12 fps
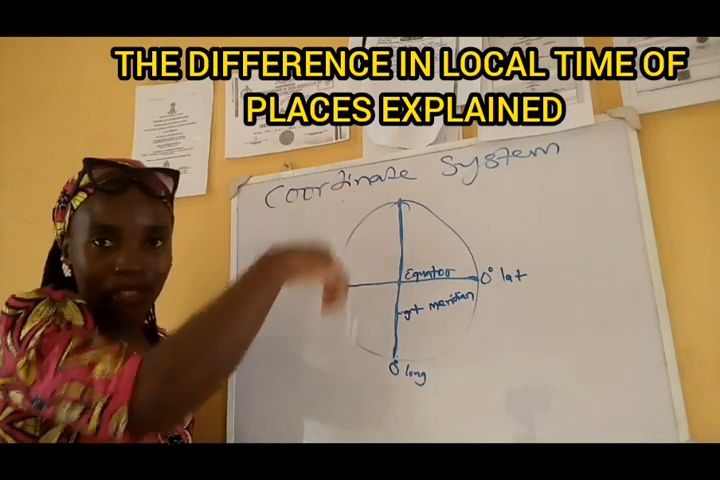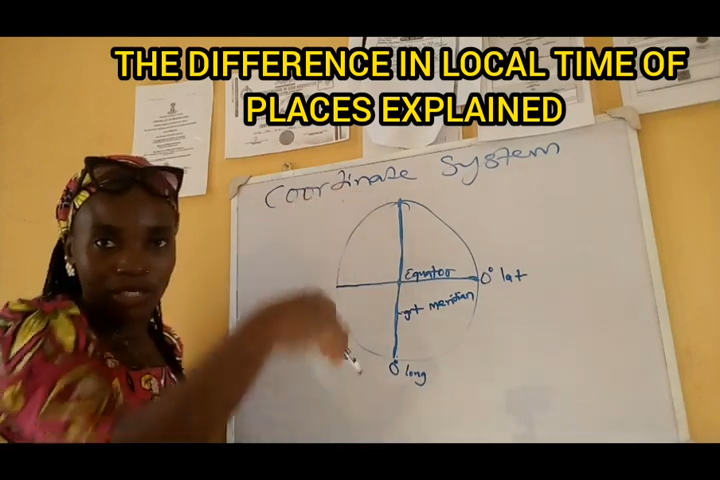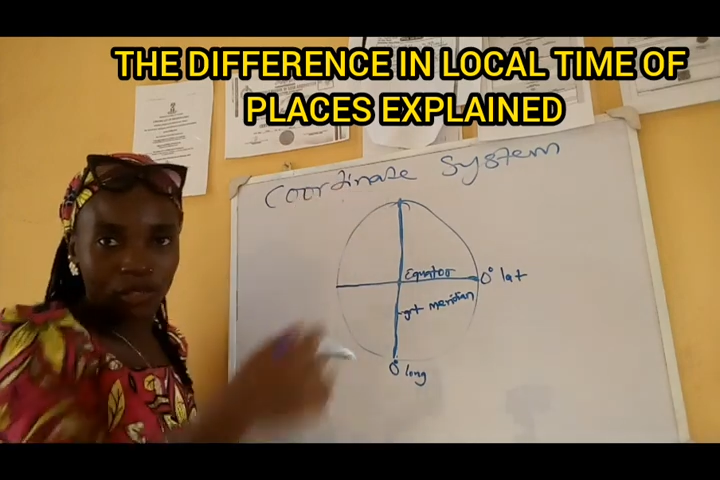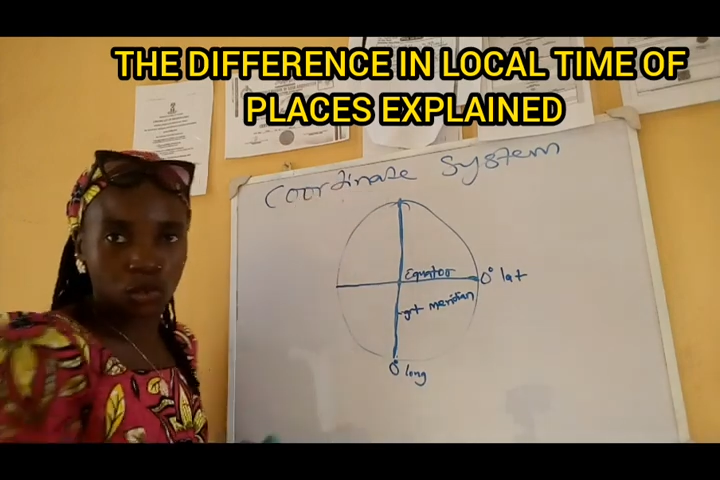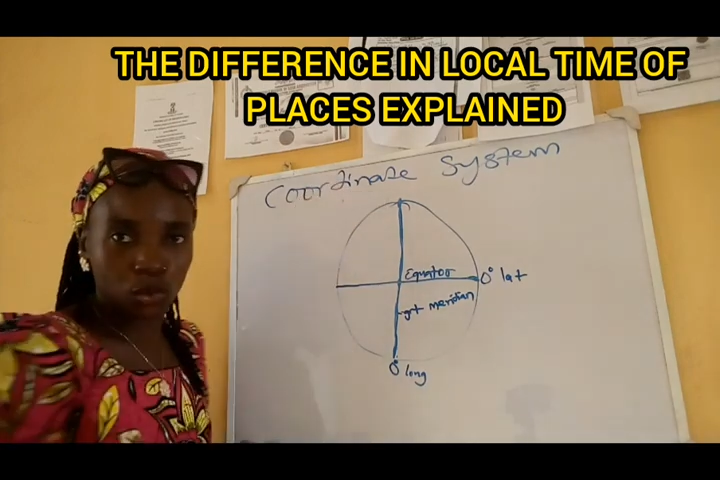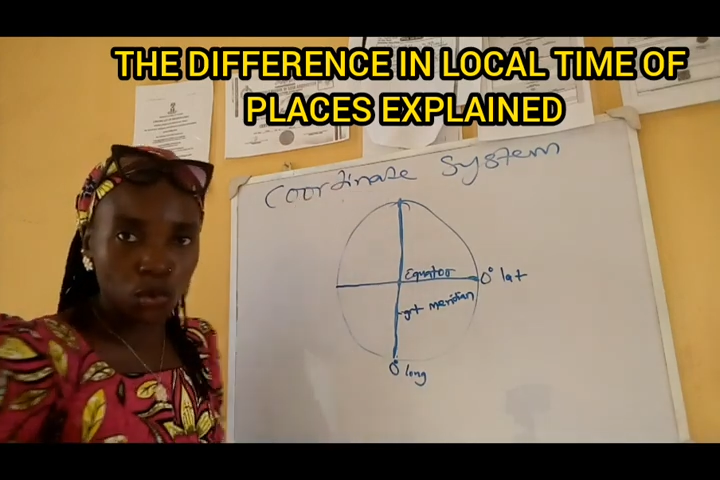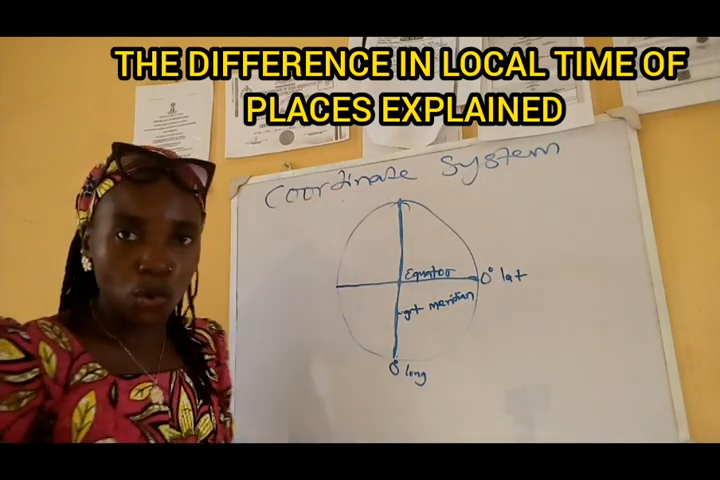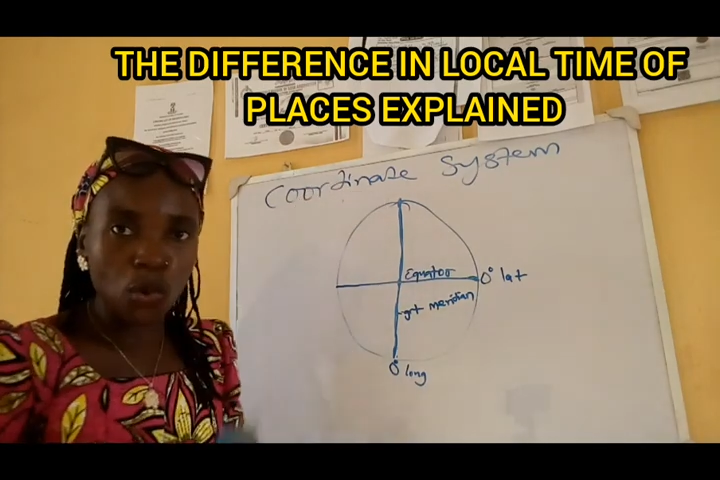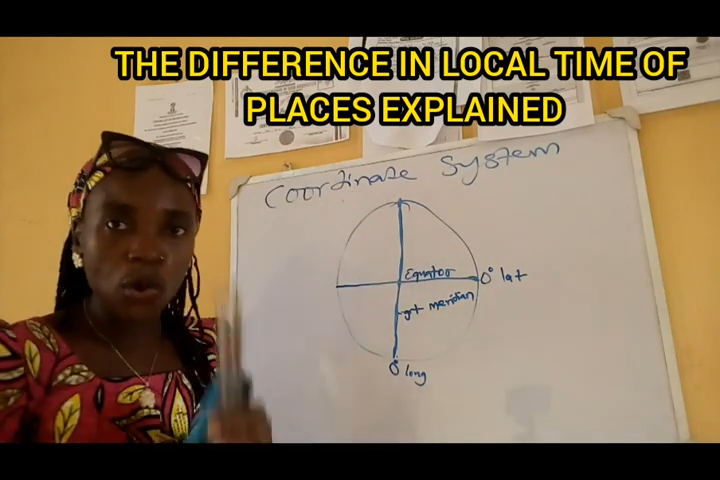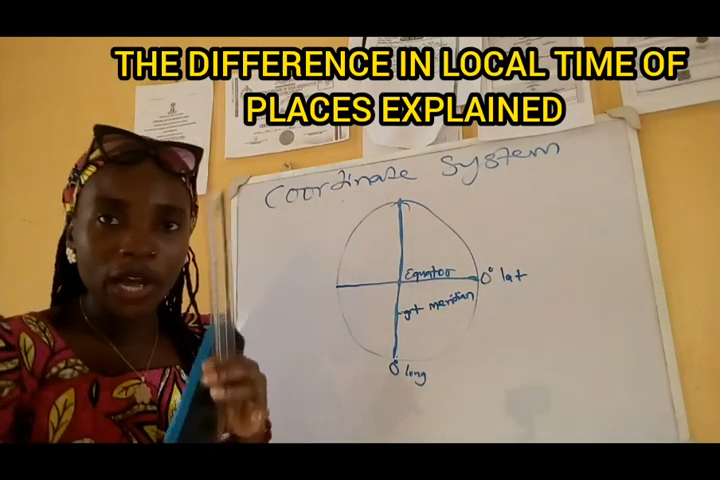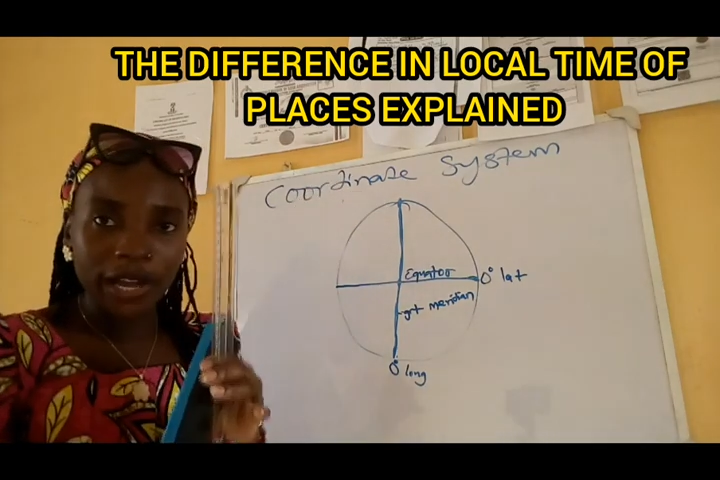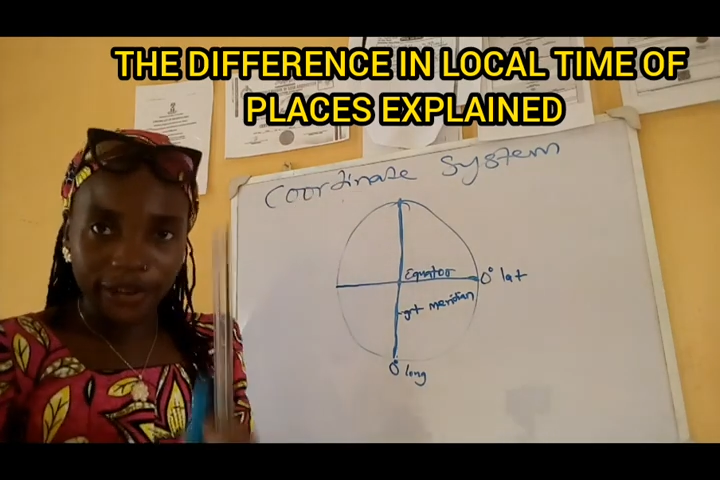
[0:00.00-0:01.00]
these
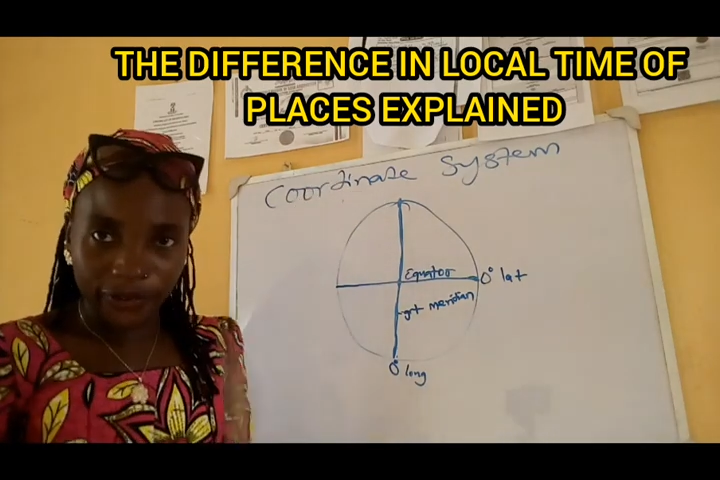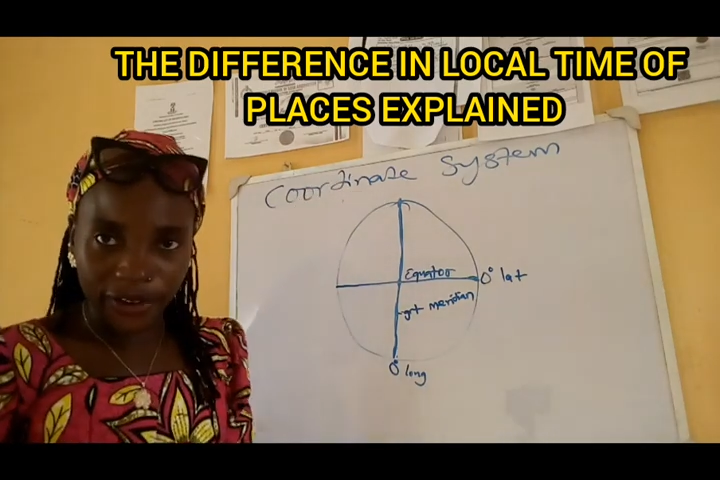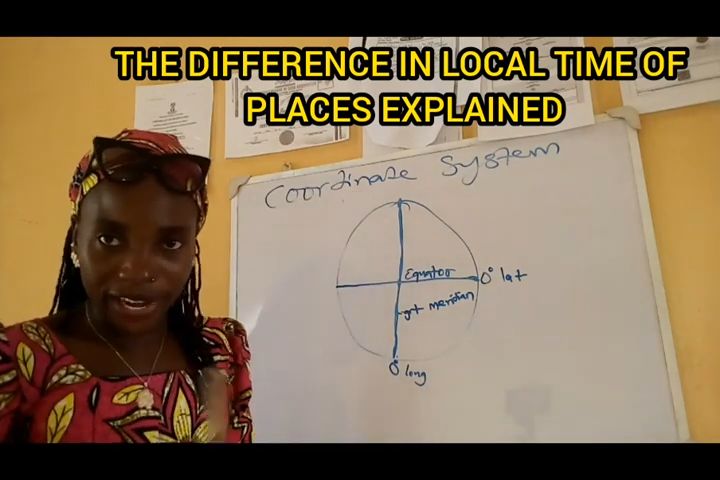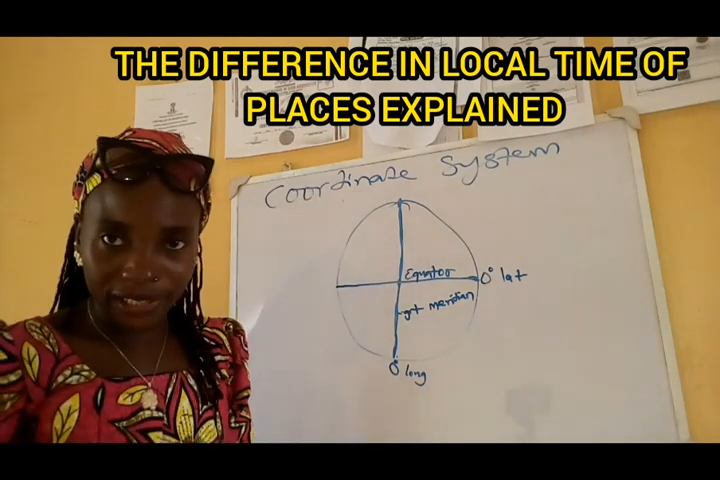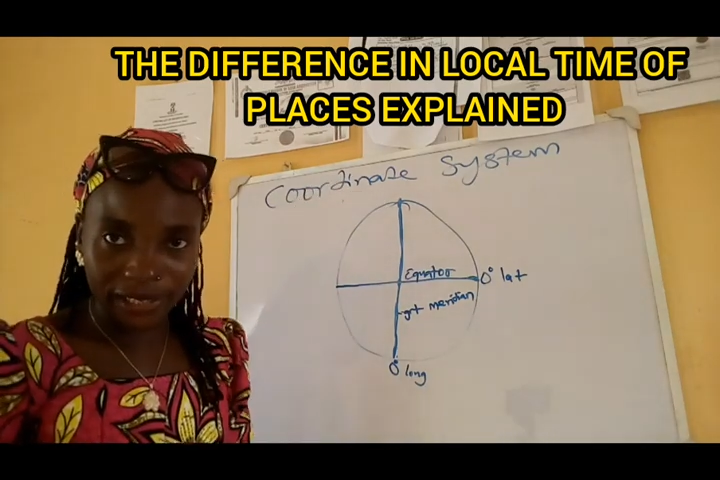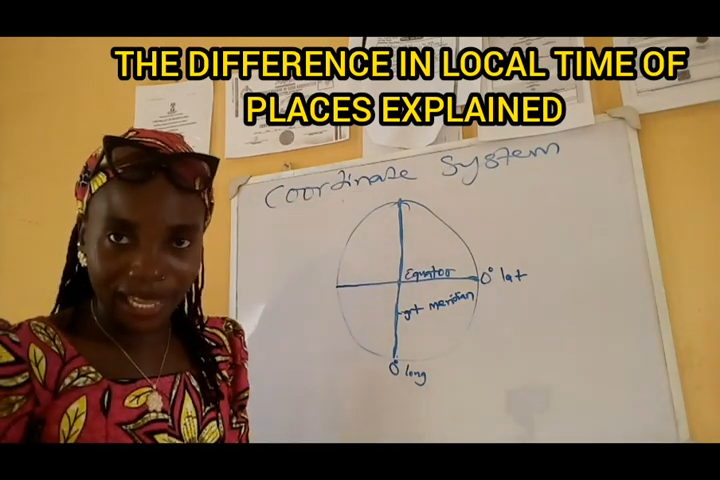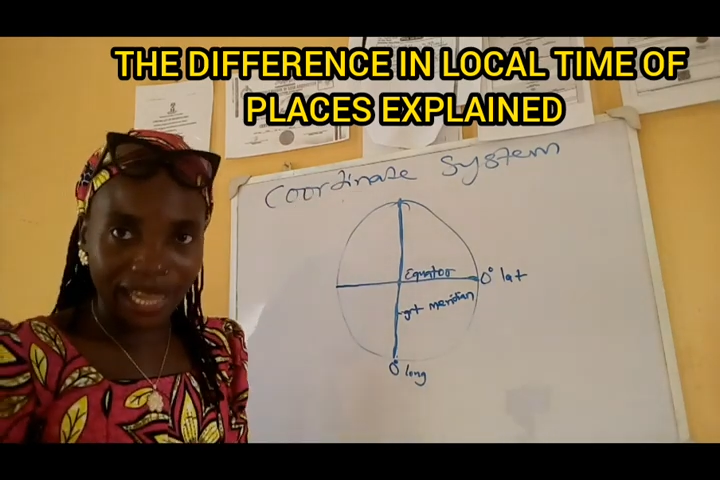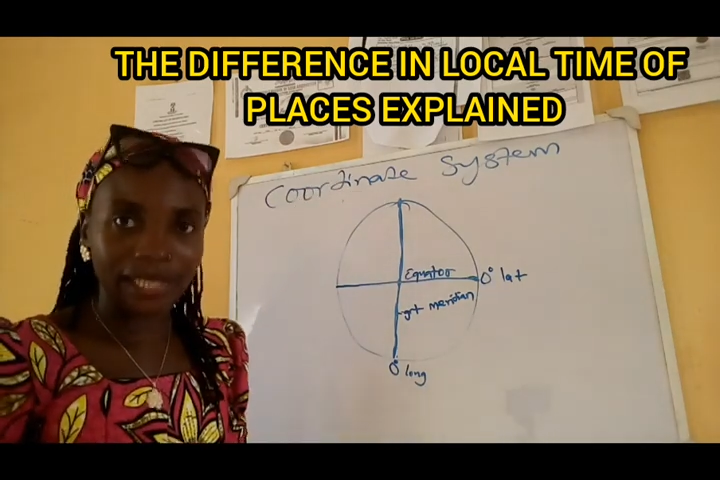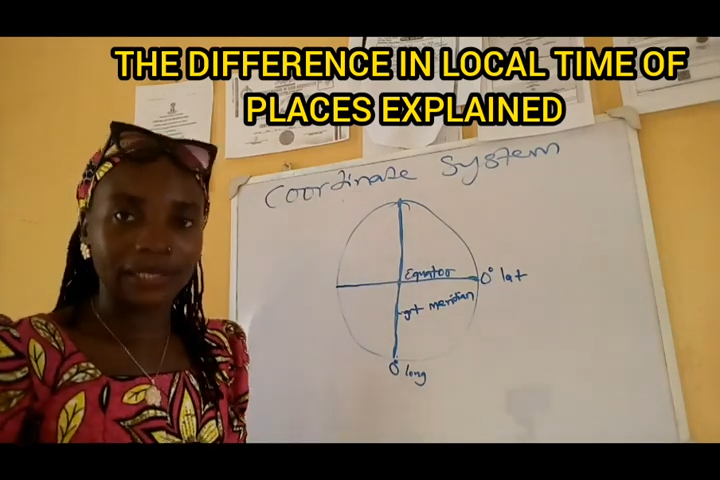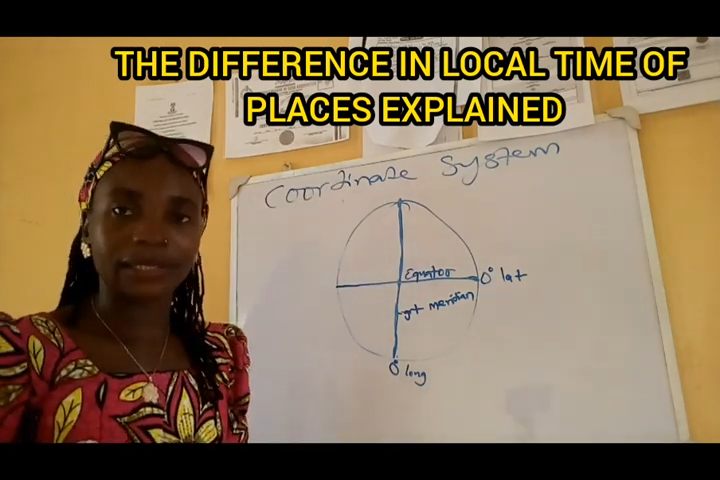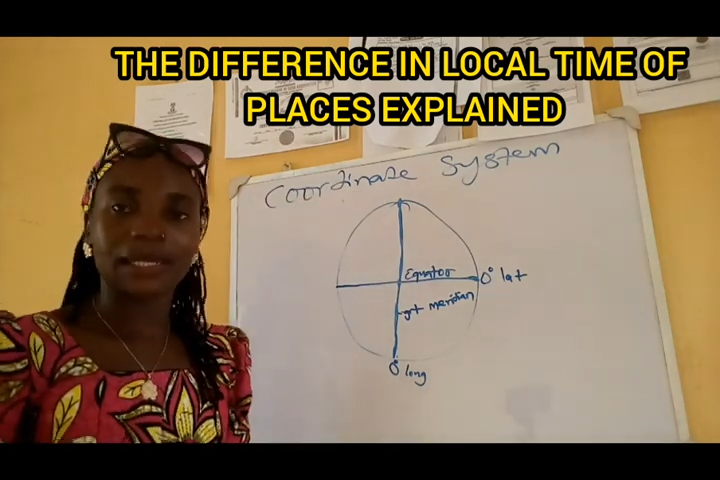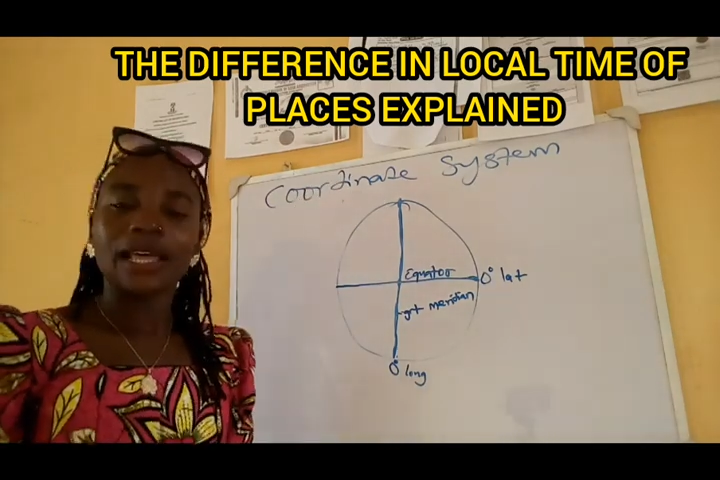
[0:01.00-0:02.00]
two great lines.